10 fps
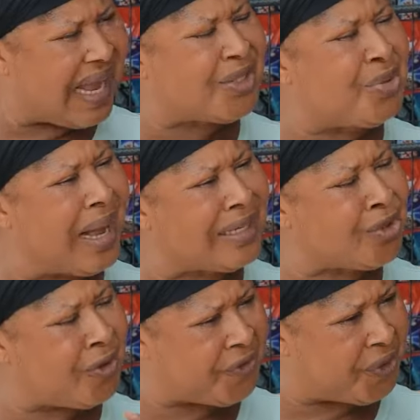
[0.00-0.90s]
I should
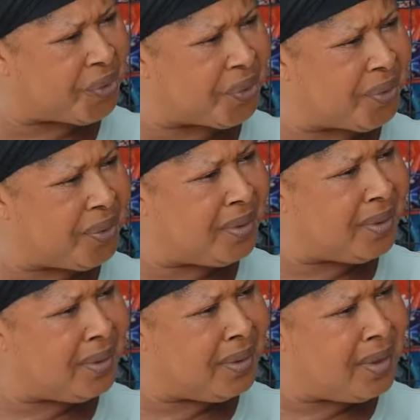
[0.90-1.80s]
ask of you.
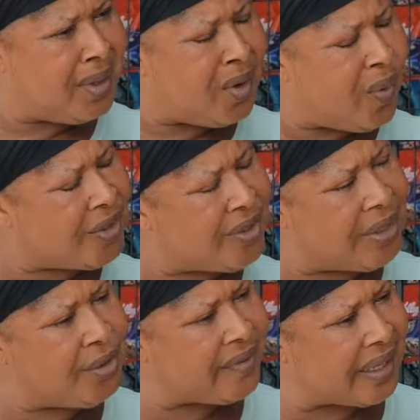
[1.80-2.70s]
Why should
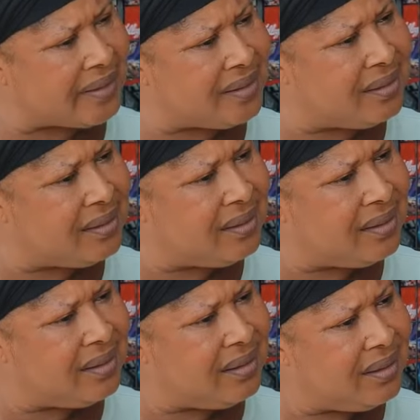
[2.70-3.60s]
I do that?
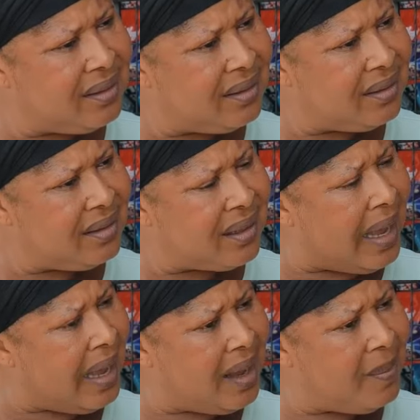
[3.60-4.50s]

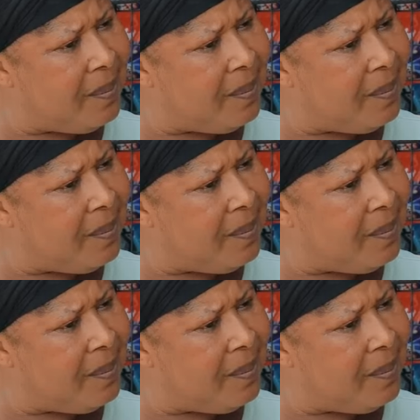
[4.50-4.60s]
Eh?